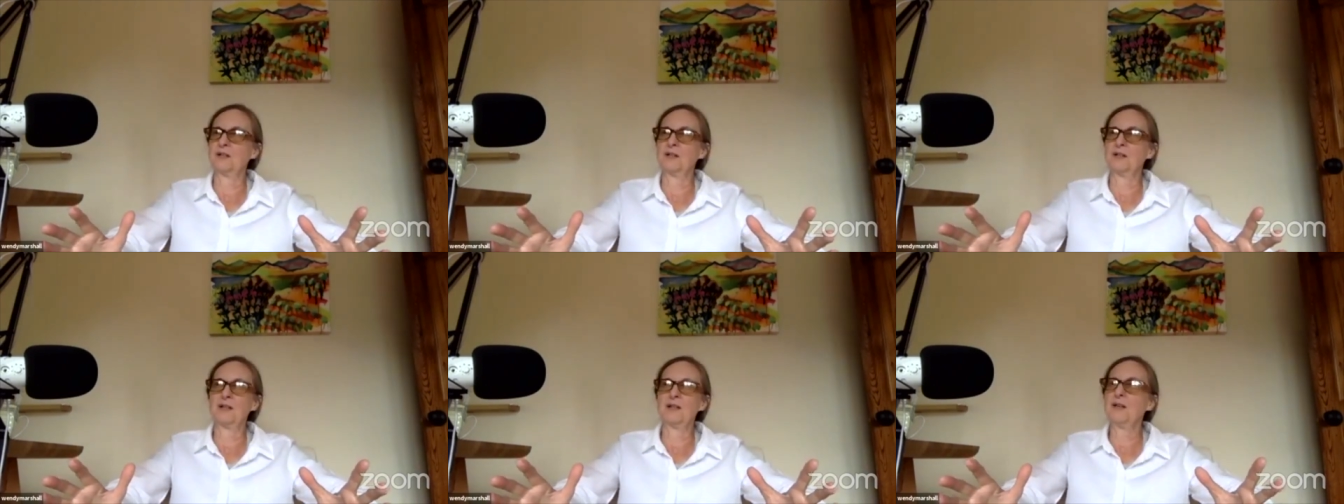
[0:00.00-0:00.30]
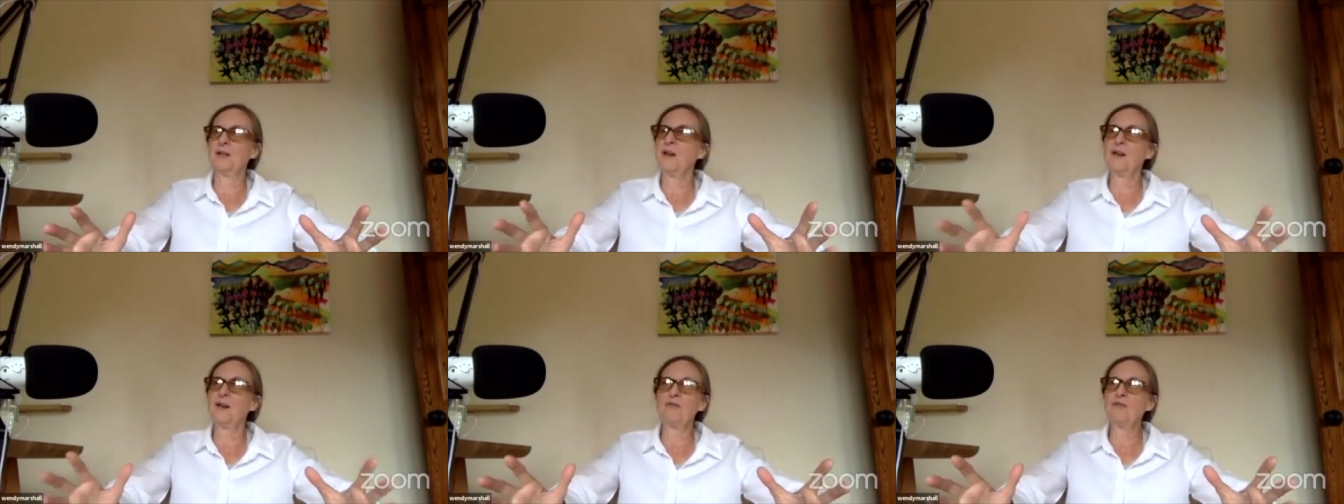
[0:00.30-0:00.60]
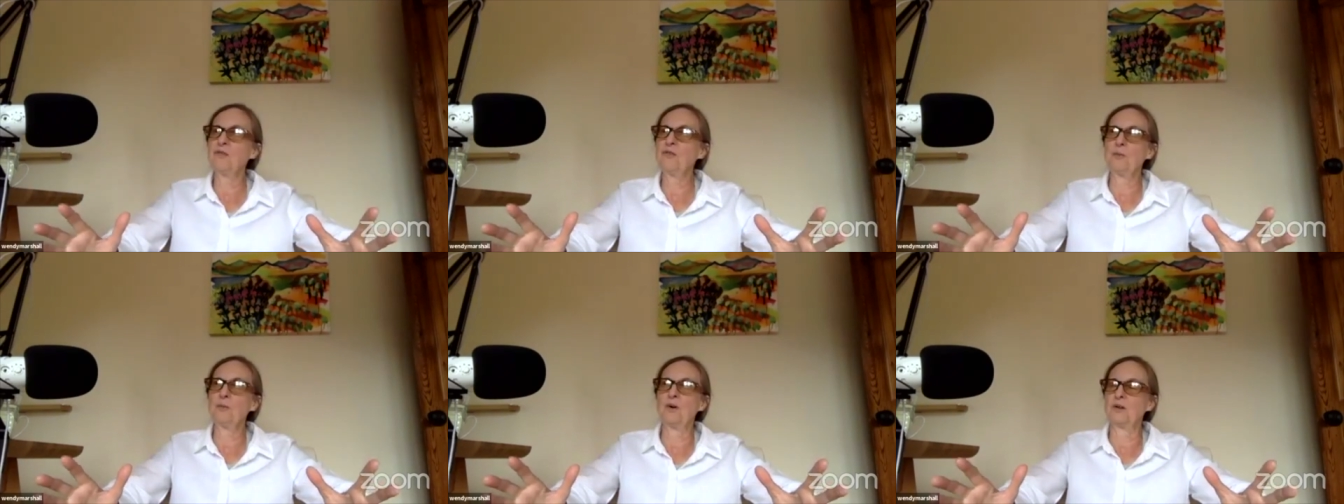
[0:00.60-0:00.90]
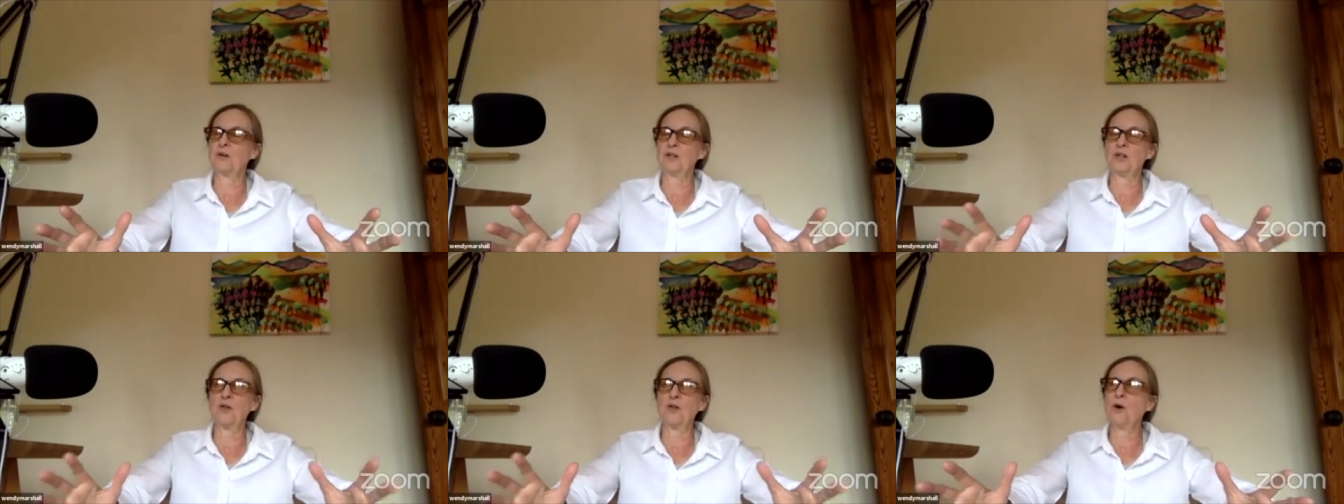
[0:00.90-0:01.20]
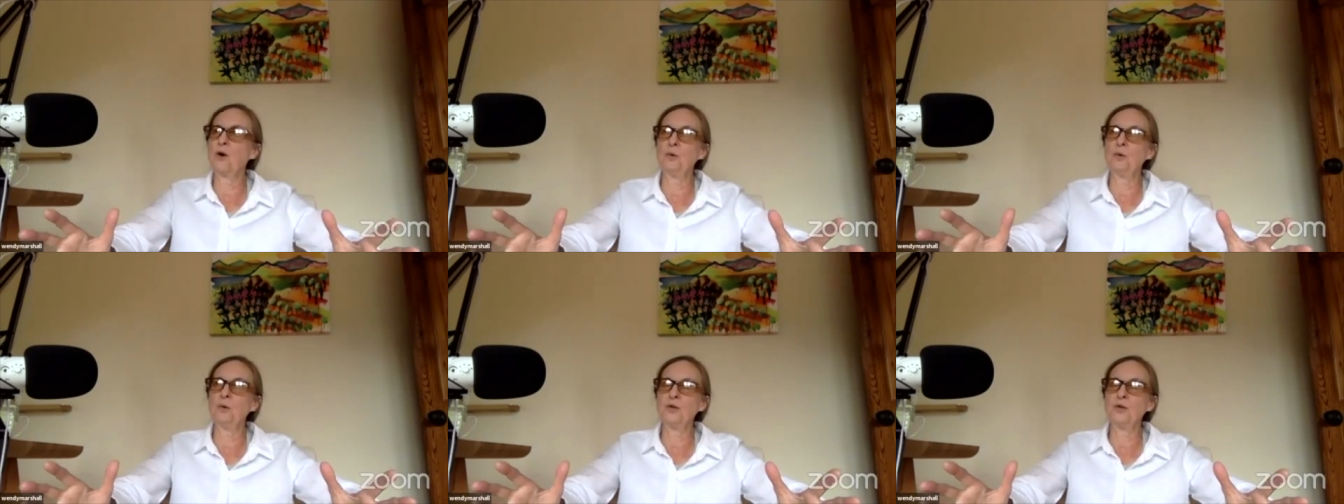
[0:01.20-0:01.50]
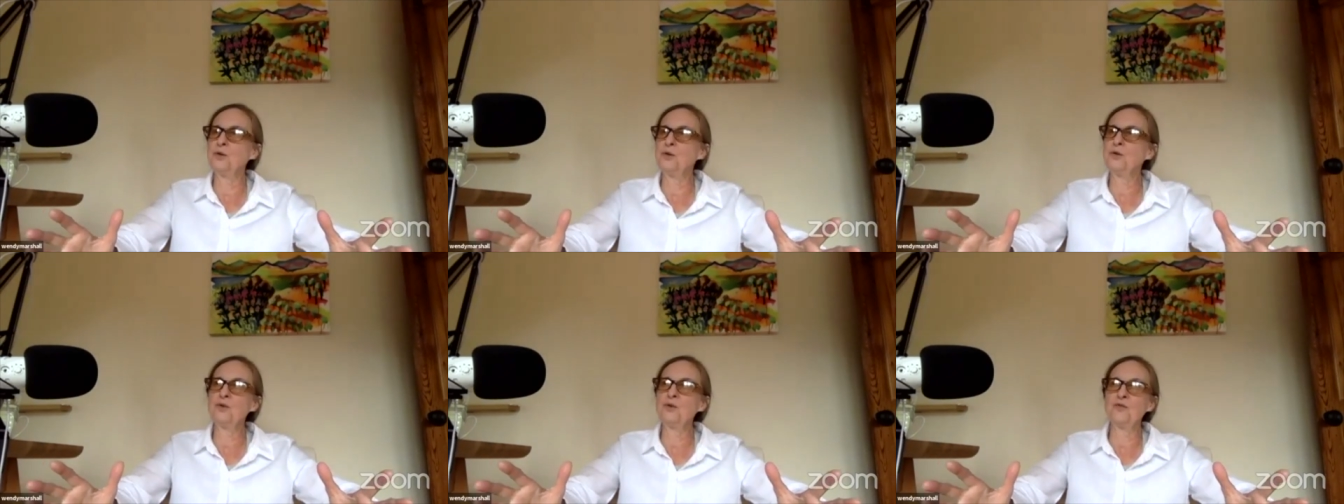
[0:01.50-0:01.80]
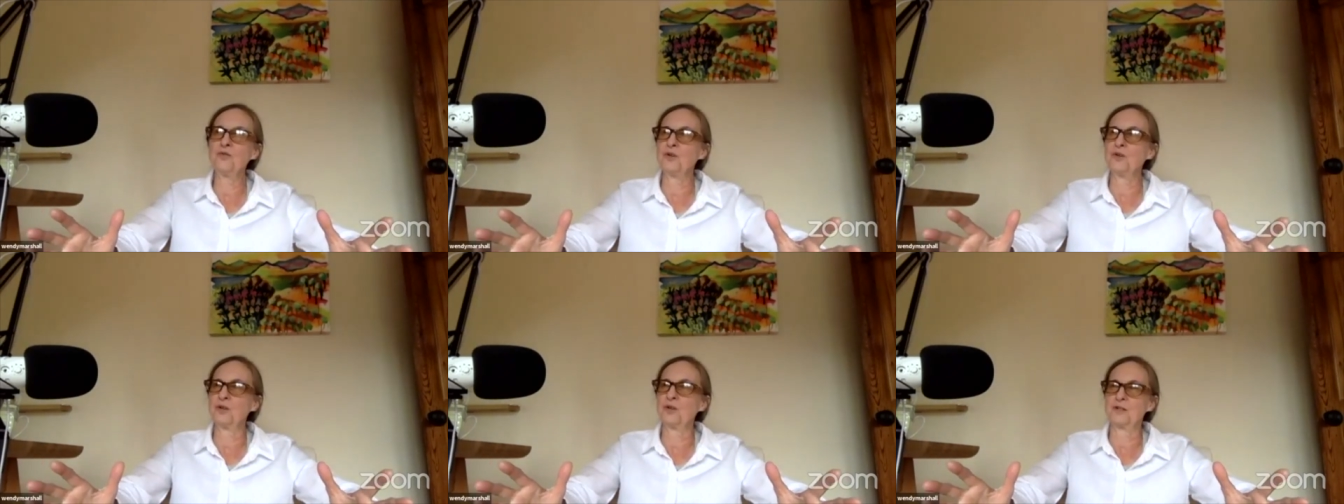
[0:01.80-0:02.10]
and everyone and the whole
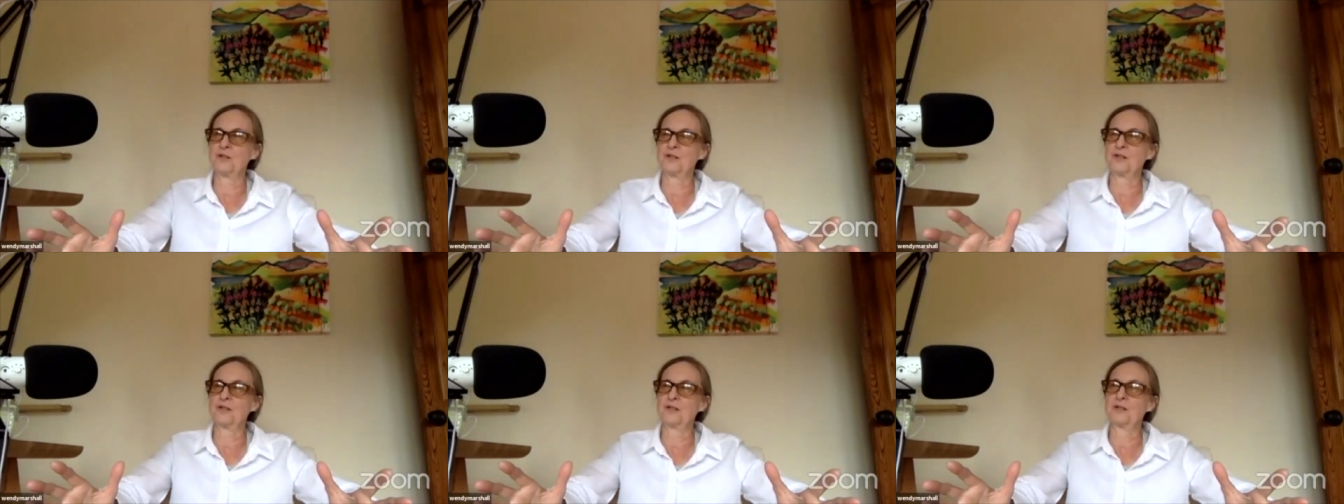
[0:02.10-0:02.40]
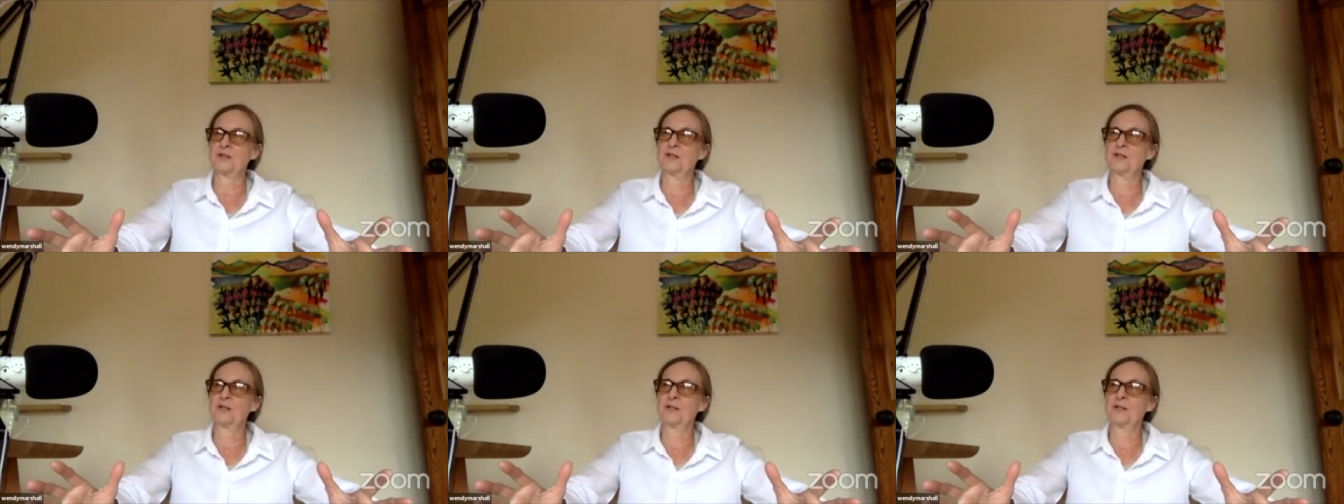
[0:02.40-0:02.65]
universe.